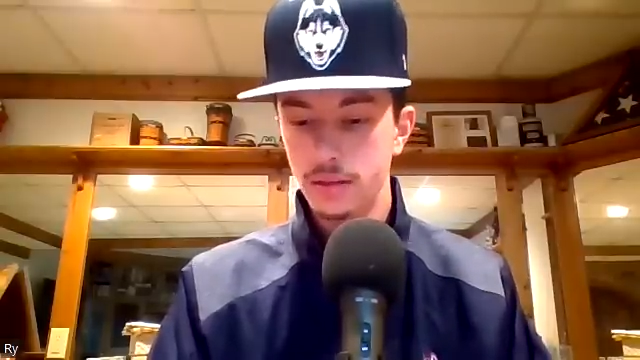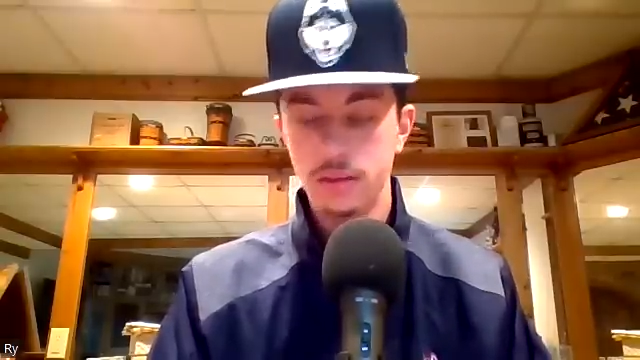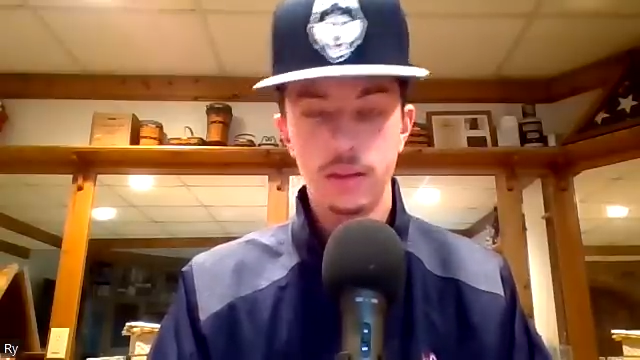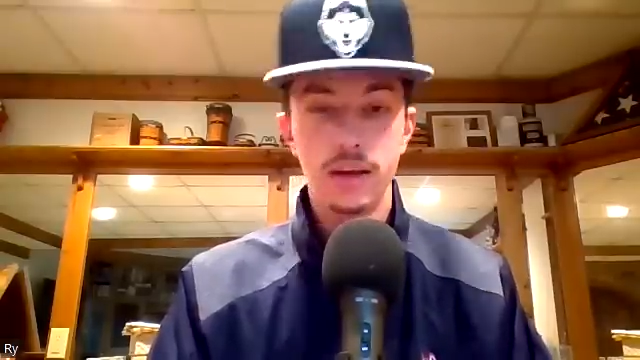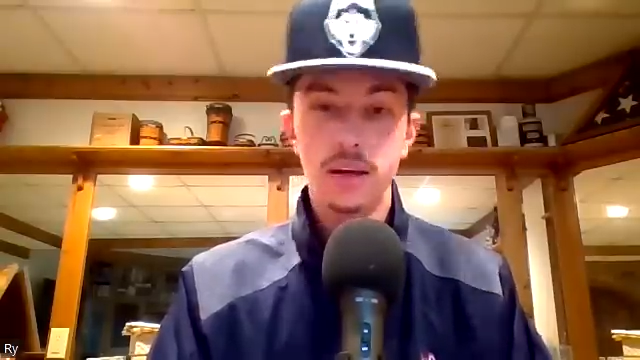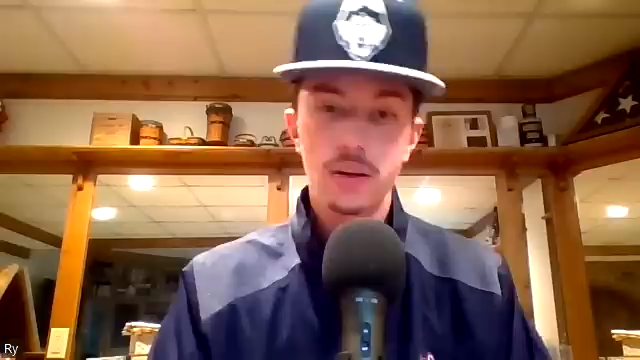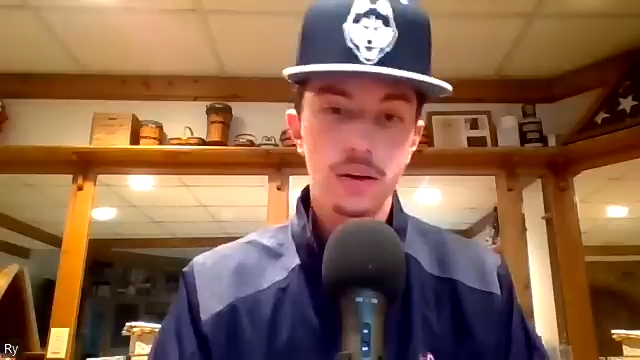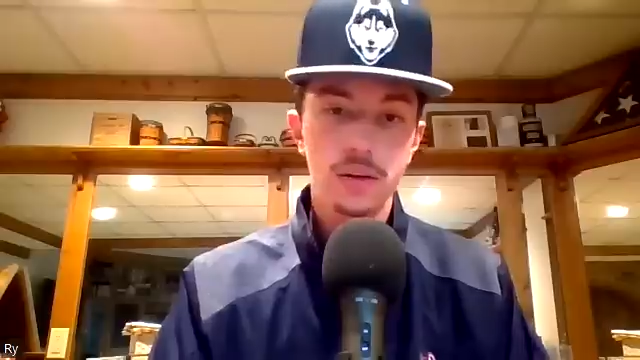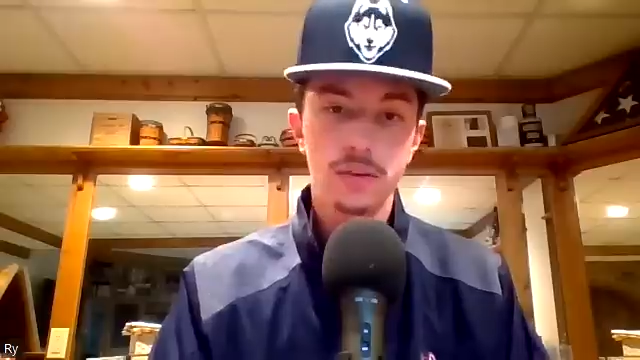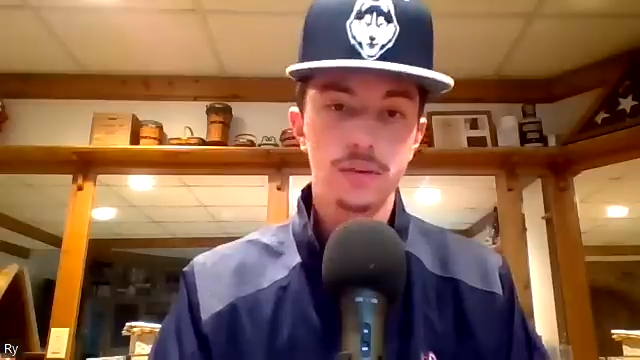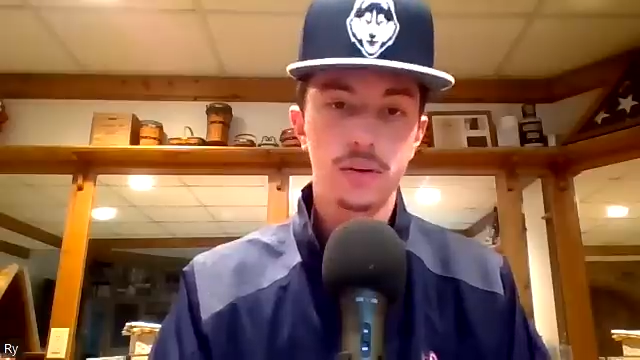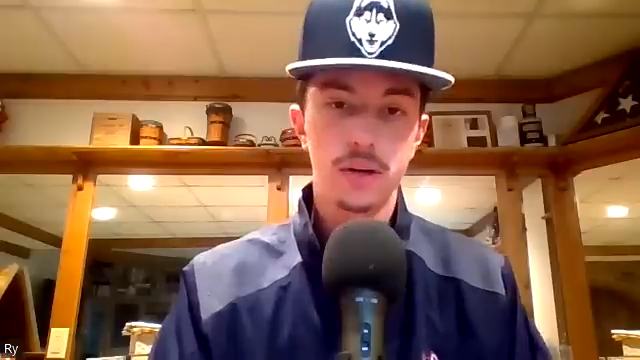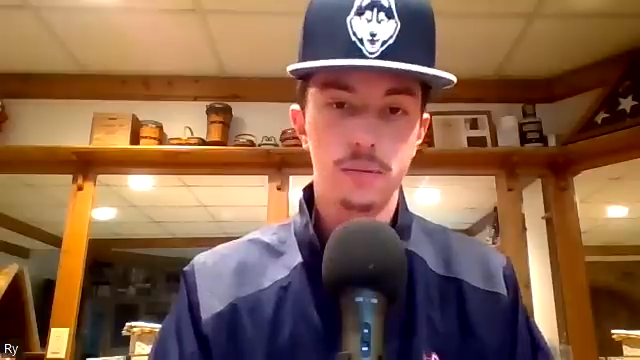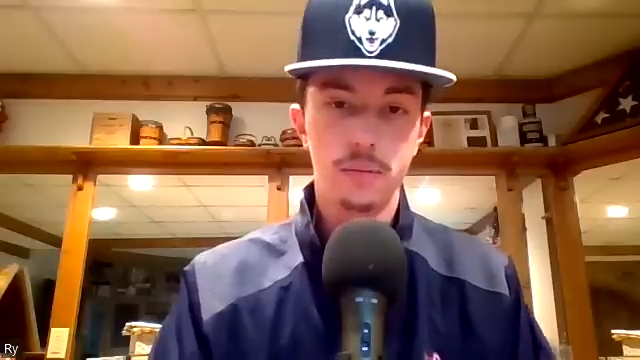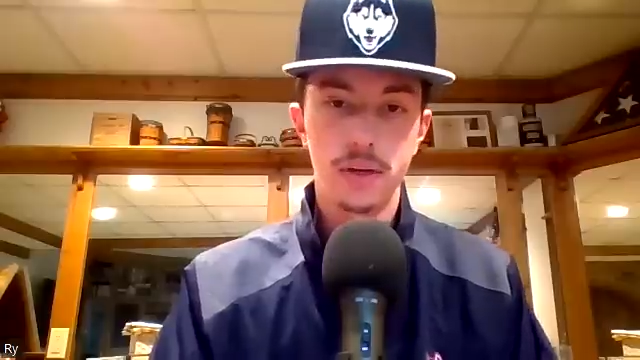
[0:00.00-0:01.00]
they couldn't
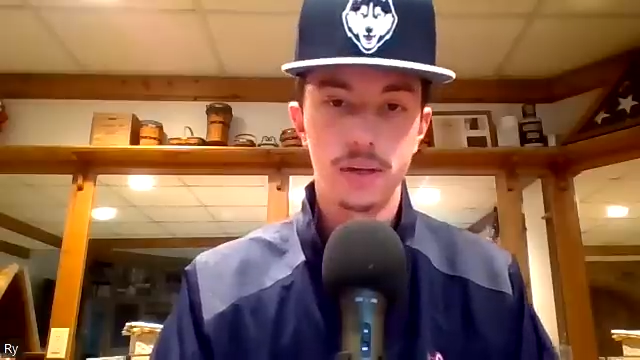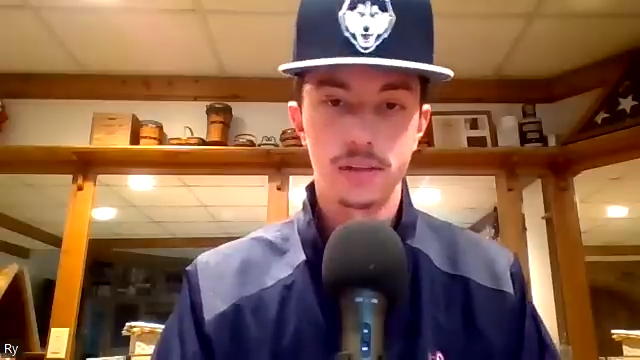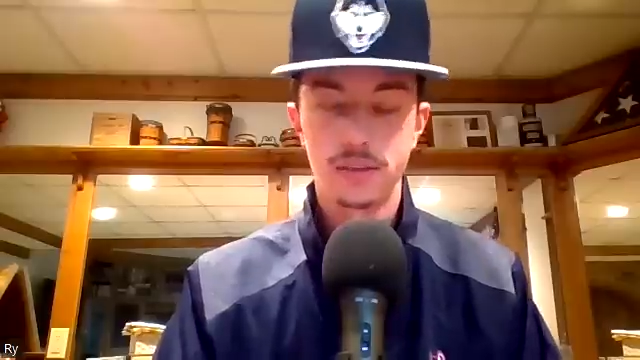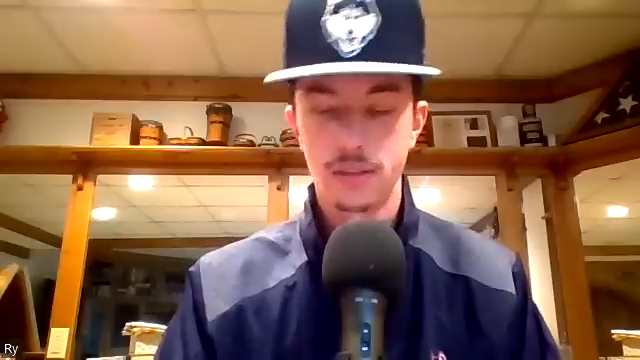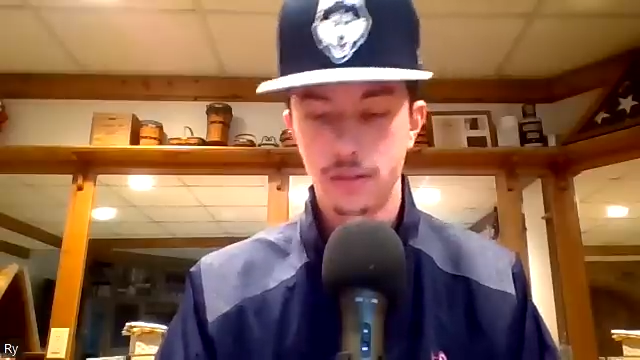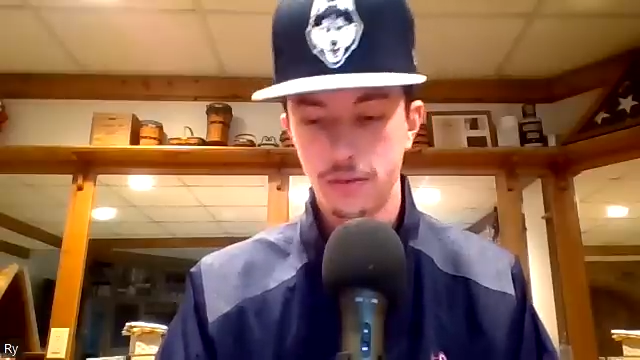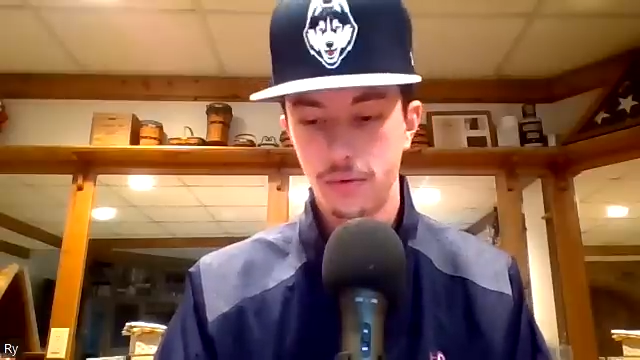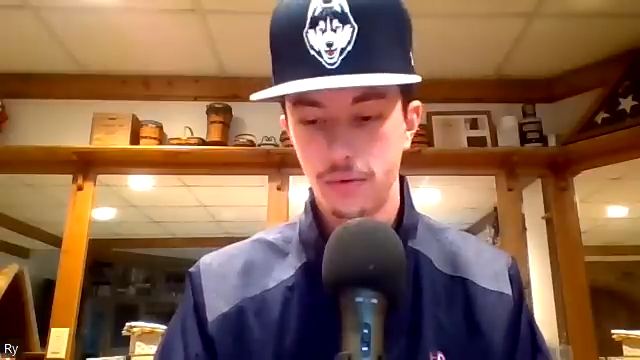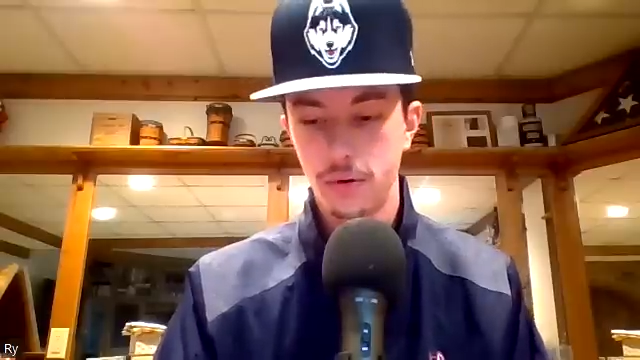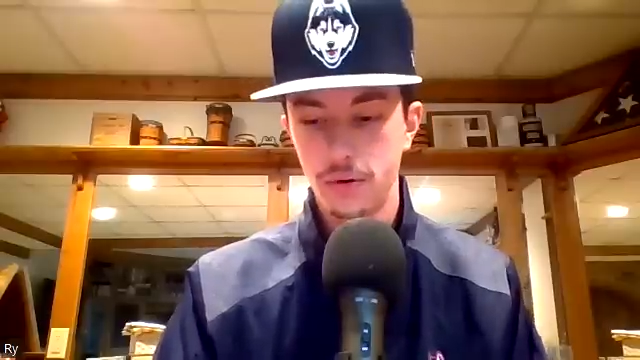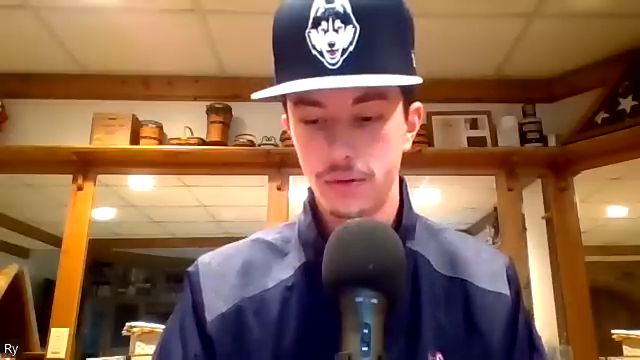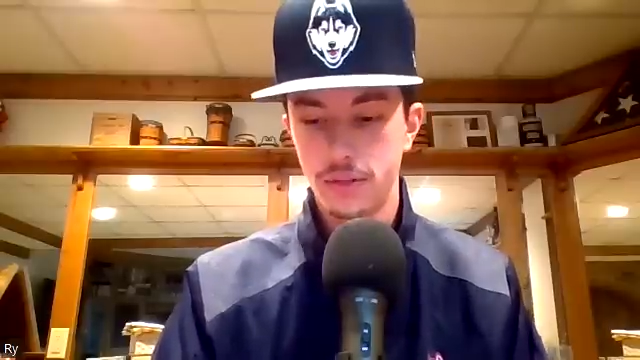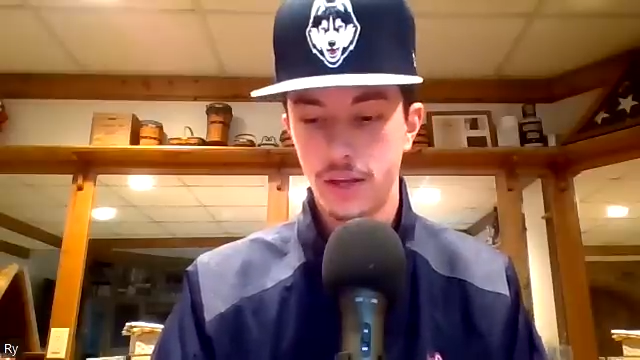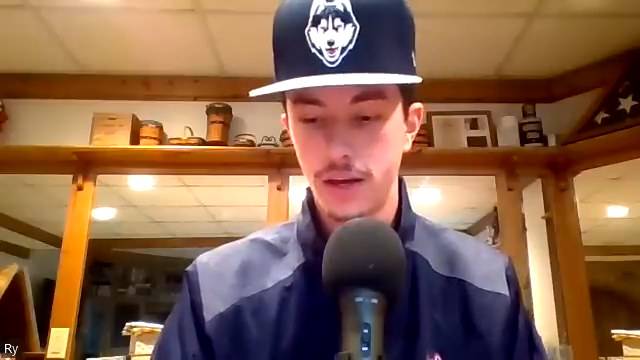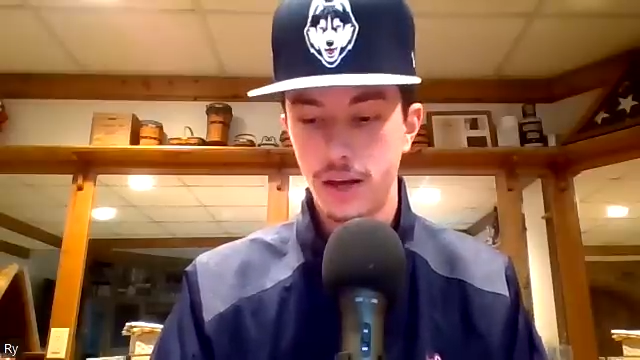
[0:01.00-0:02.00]
really miss in the
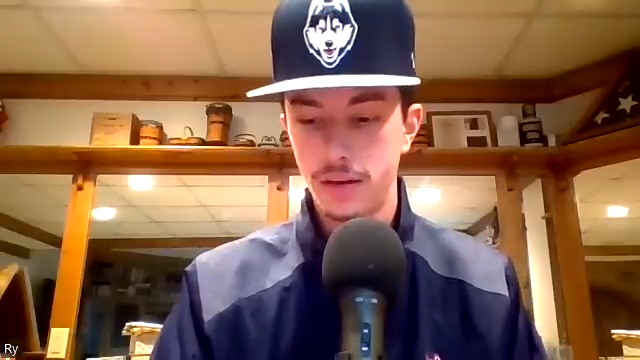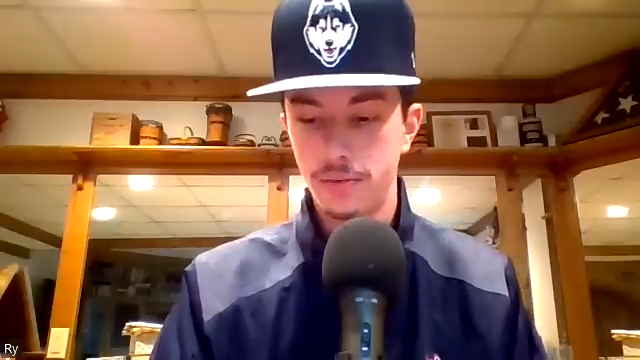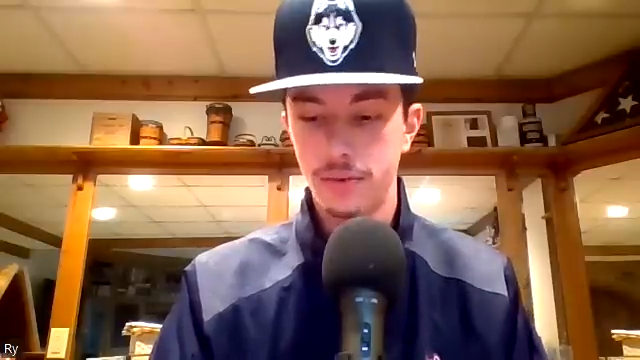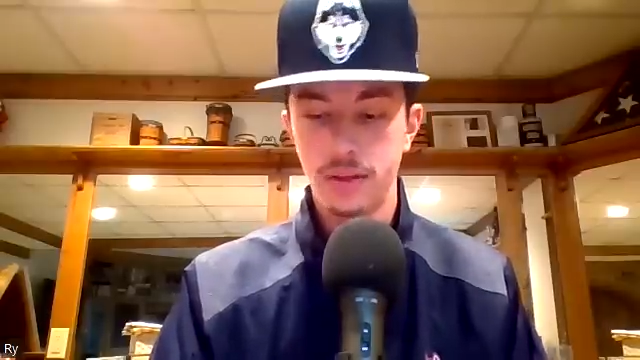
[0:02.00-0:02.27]
first half,